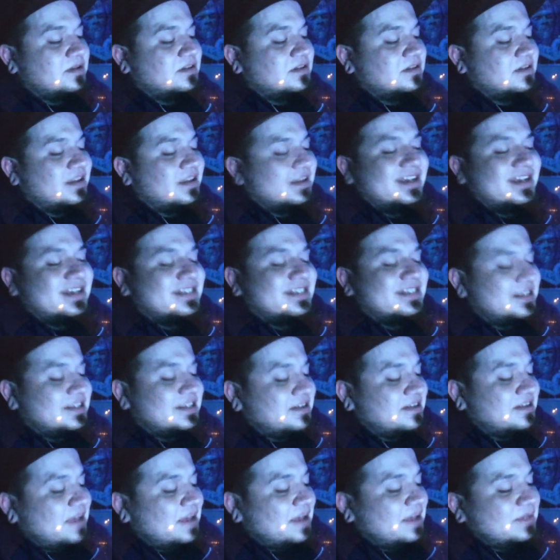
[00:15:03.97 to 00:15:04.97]
Like I said,
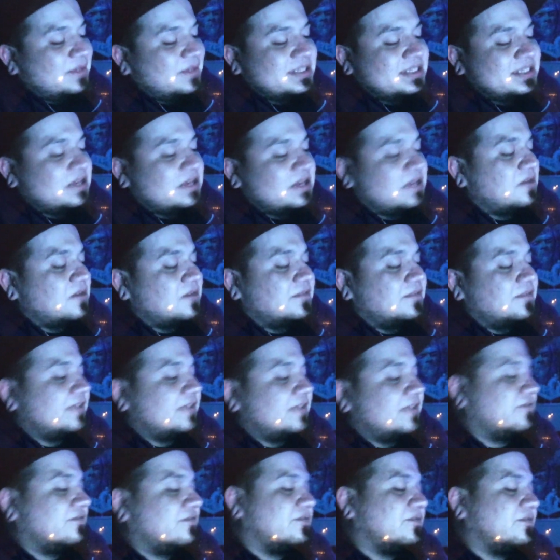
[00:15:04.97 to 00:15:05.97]
I miss out on flavor
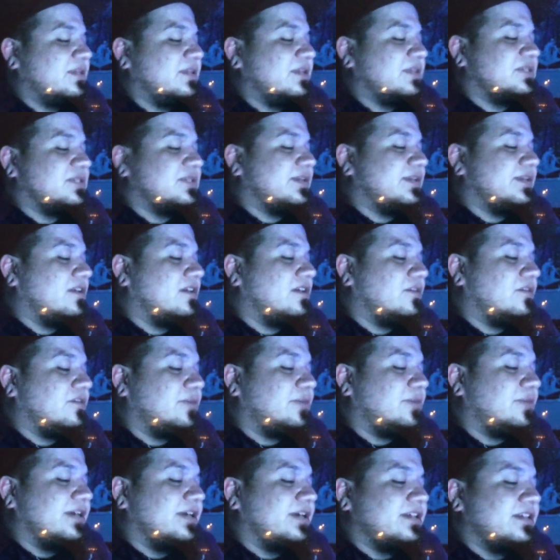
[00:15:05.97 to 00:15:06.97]
from SPR,
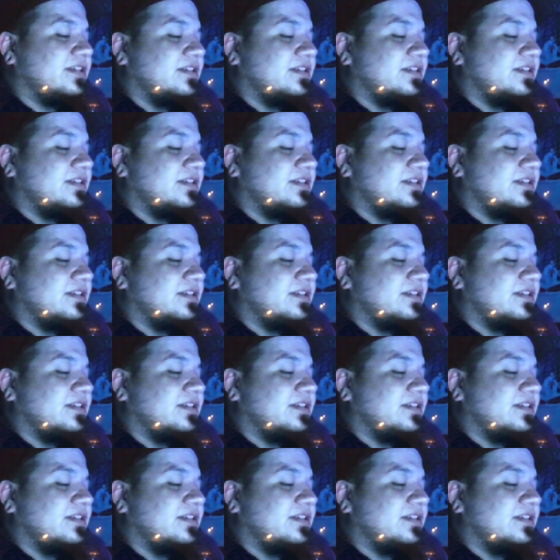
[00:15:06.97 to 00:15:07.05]
but